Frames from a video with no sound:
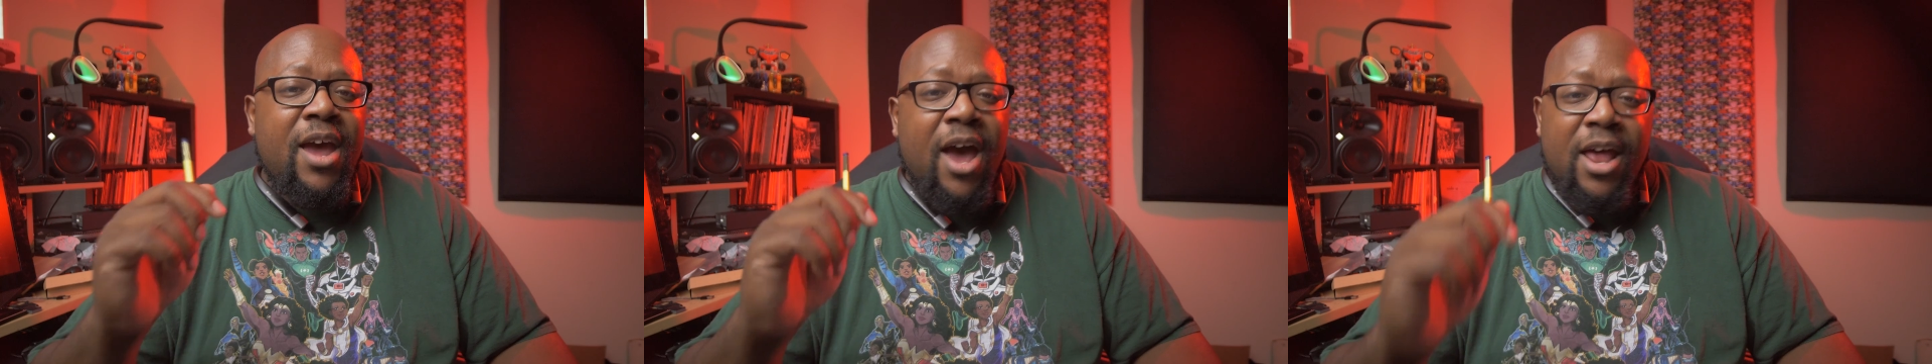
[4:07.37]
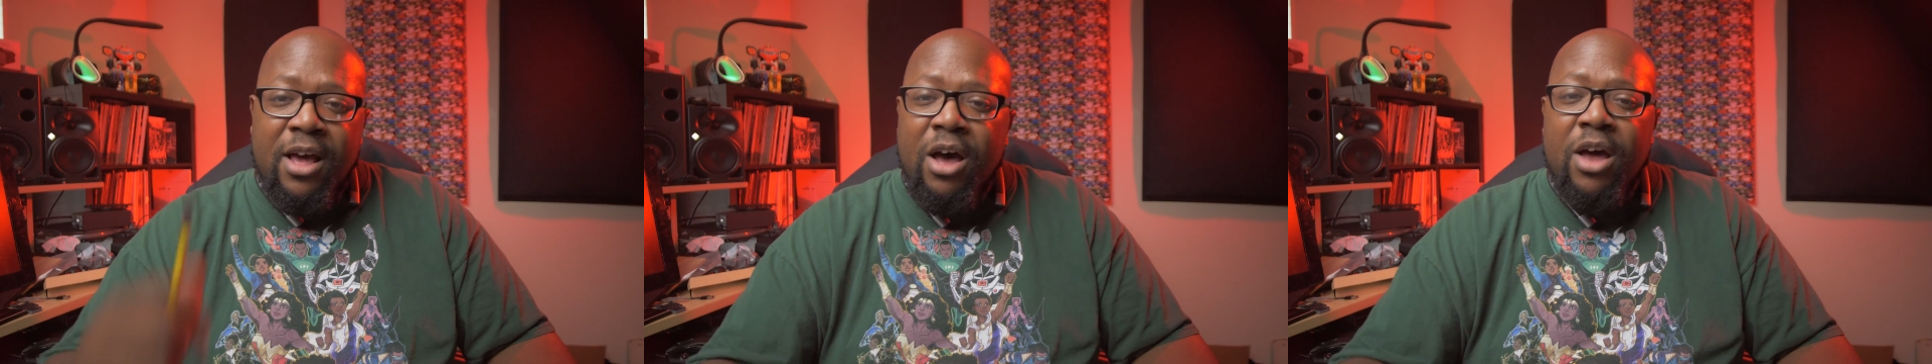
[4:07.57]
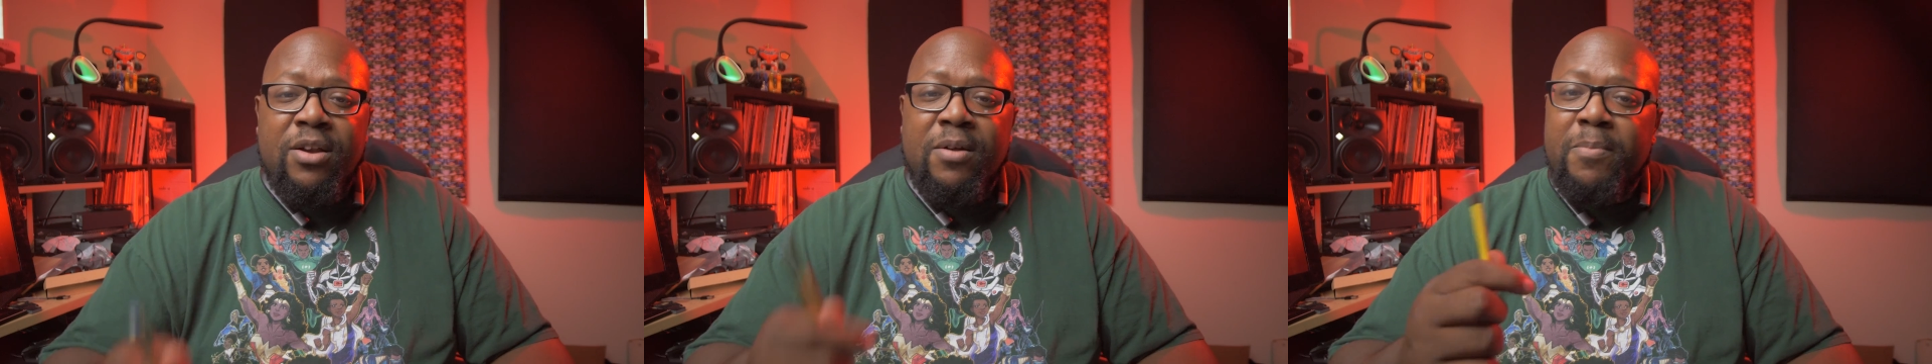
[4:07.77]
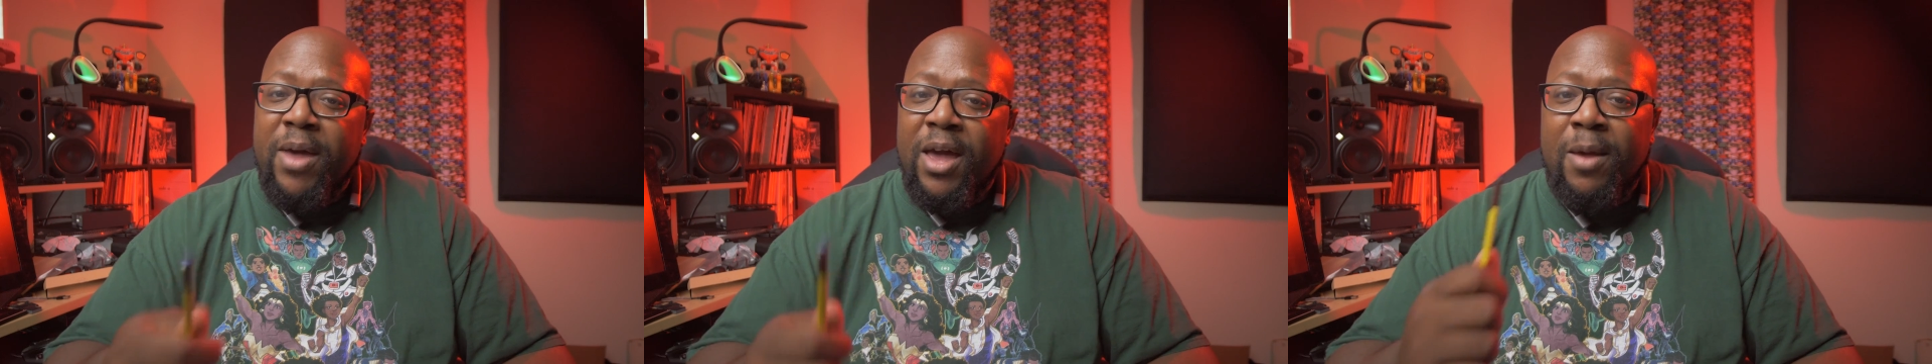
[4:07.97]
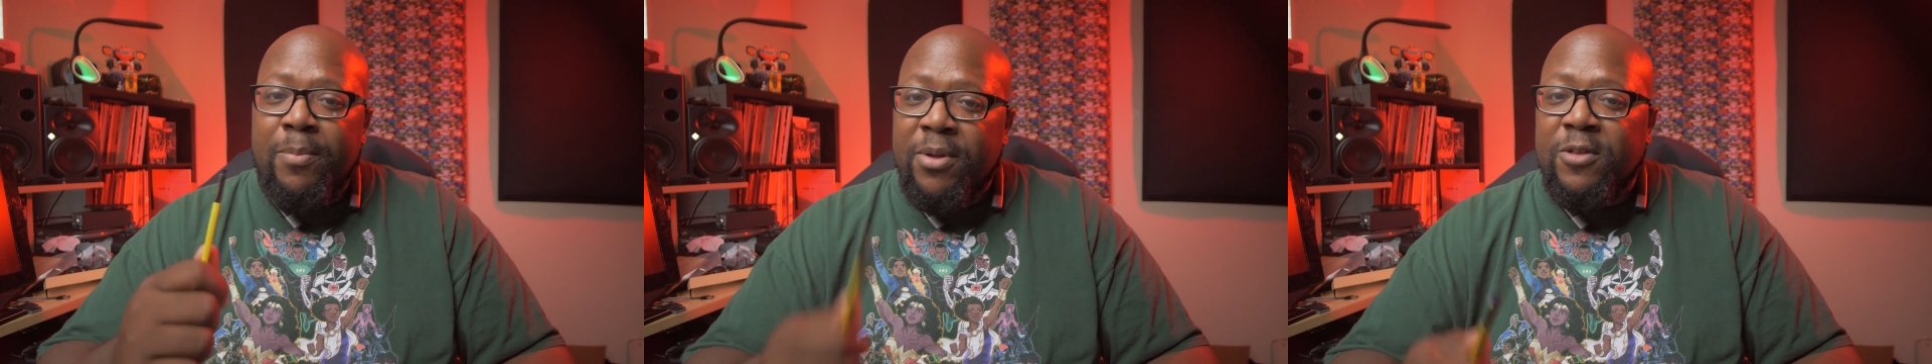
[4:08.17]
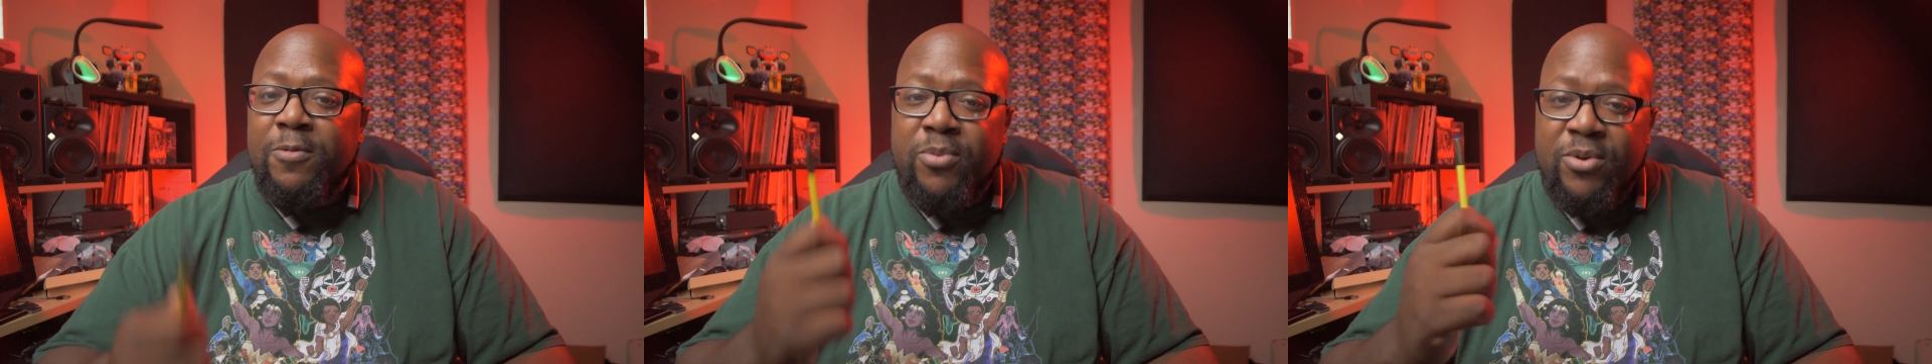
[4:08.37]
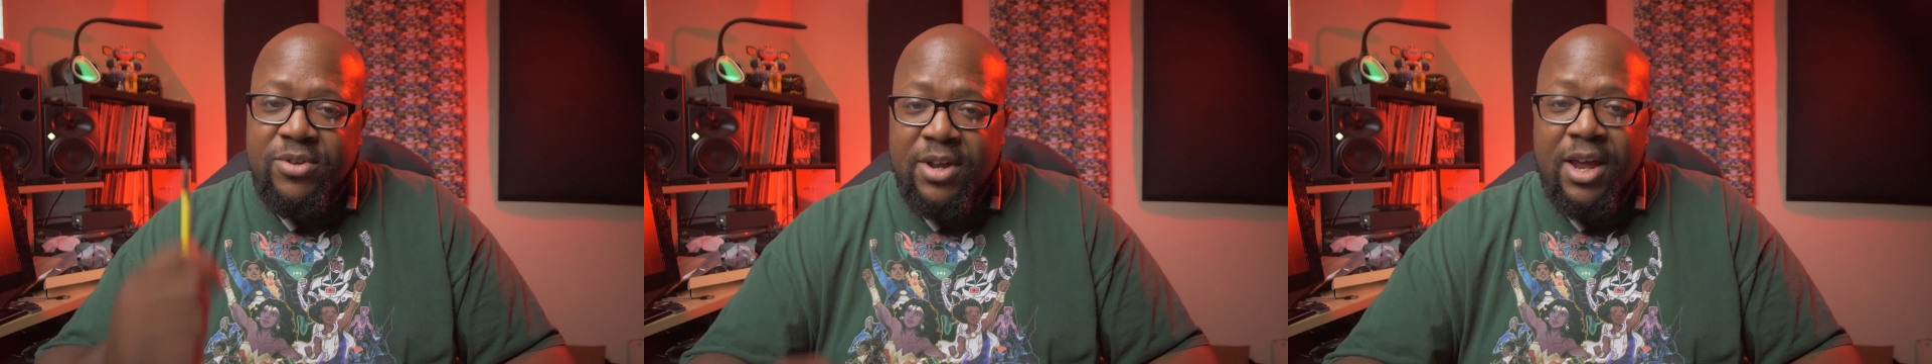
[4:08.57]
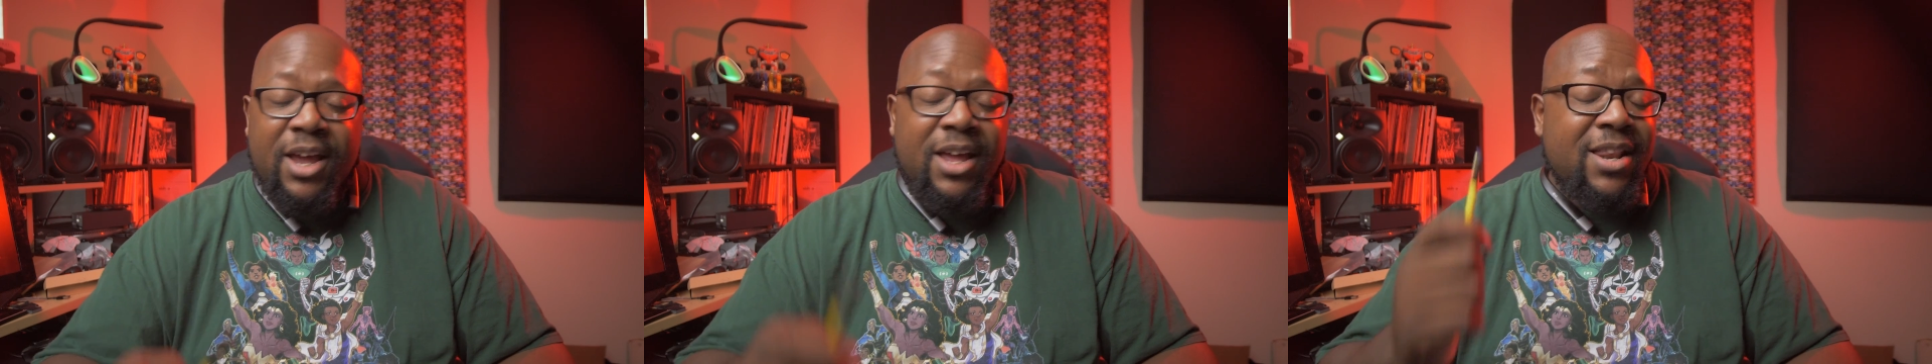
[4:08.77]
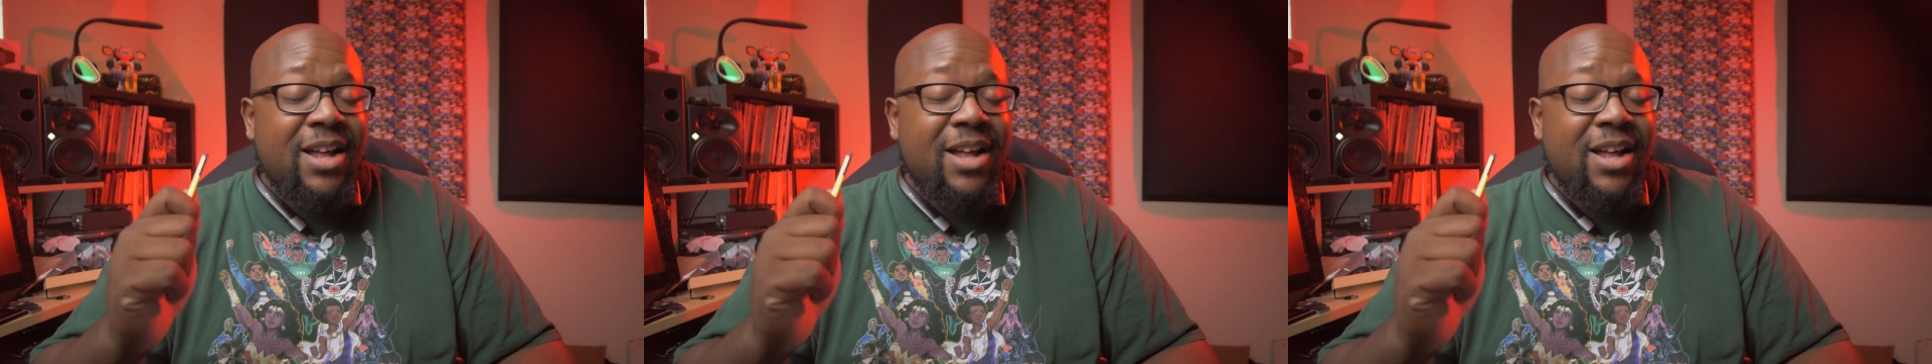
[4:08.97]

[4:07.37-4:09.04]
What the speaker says: at 100 megabits per second.